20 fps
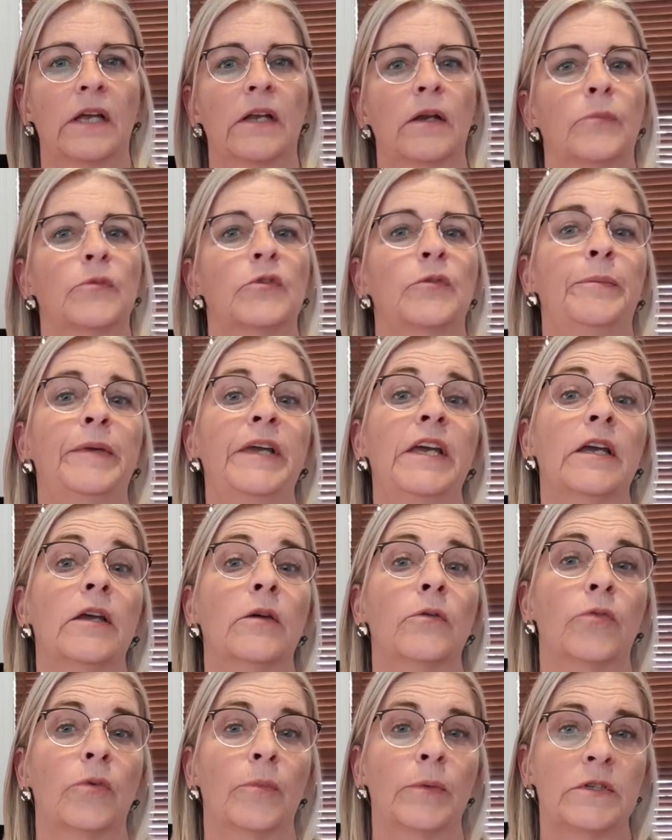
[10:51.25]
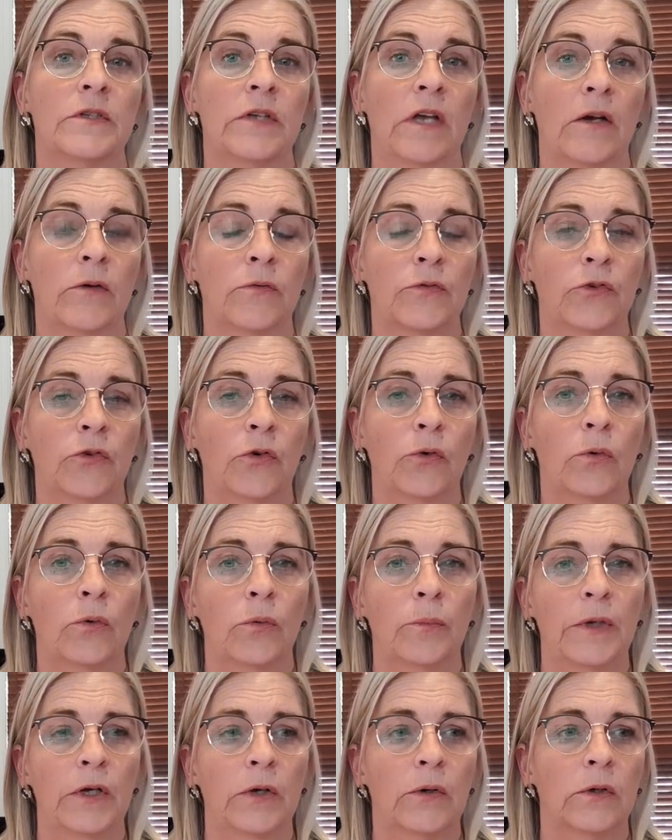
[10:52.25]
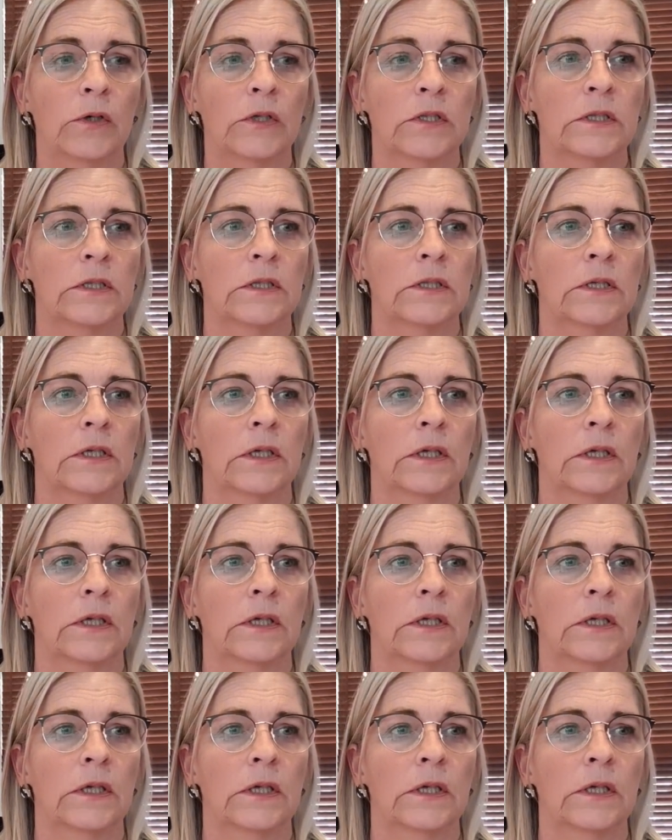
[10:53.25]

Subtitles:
And I'm speaking for myself too, because